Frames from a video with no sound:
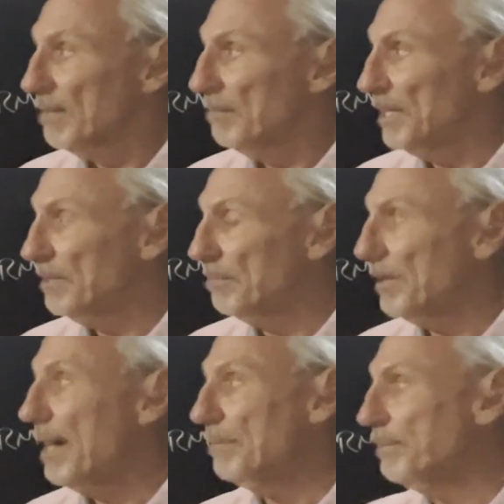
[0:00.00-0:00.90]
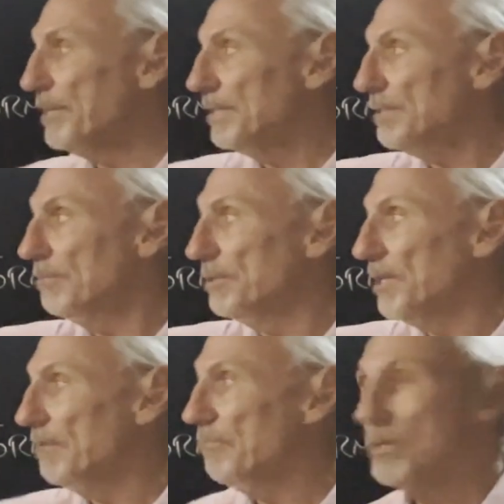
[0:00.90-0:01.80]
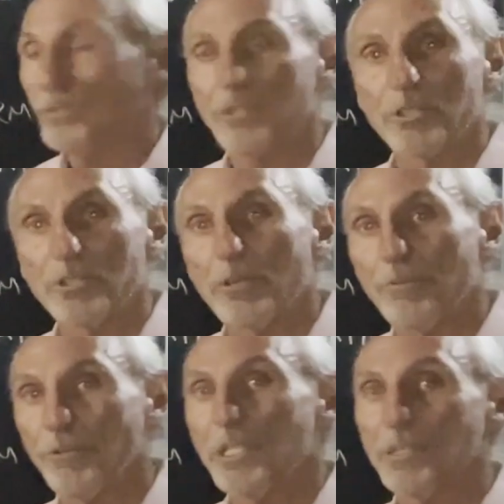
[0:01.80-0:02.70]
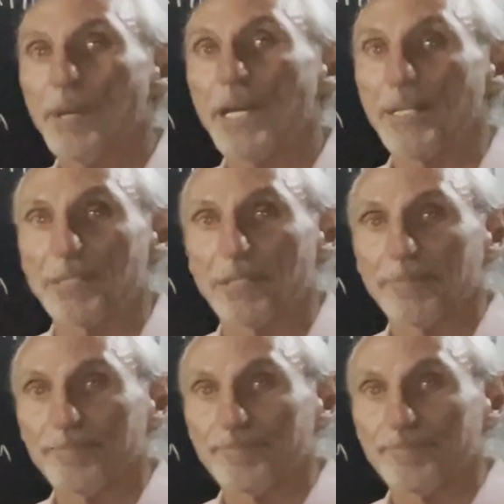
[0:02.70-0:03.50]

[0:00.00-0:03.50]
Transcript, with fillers: But the problem is with headphones, there's no free space.